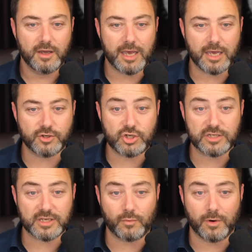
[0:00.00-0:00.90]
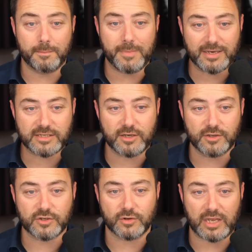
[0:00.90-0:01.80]
And she's like, well, Mexicans
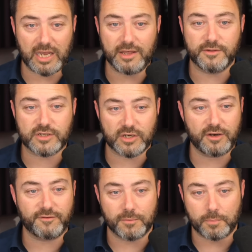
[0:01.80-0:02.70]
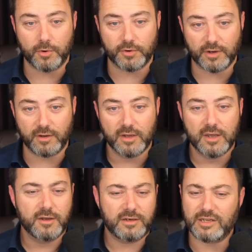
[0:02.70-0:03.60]
on either side of the border
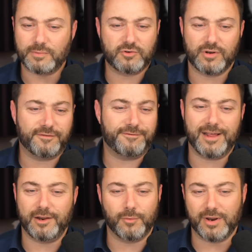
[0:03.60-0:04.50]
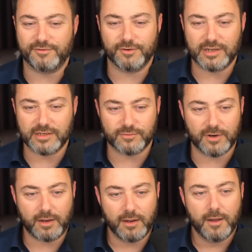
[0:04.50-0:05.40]
need to be treated fairly, or whatever it is,
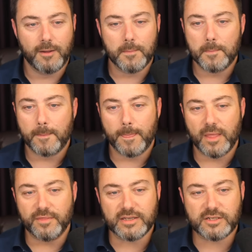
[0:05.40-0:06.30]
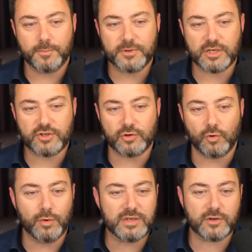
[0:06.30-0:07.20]
right? That's our position,
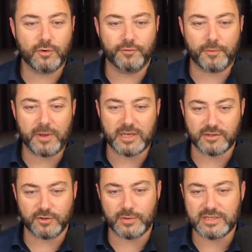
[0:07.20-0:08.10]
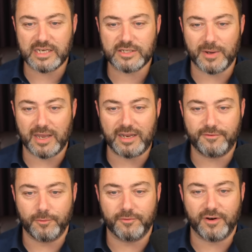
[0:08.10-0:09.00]
always a call for peace, not to exacerbate any
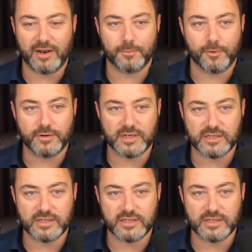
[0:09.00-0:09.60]
form of violent protest.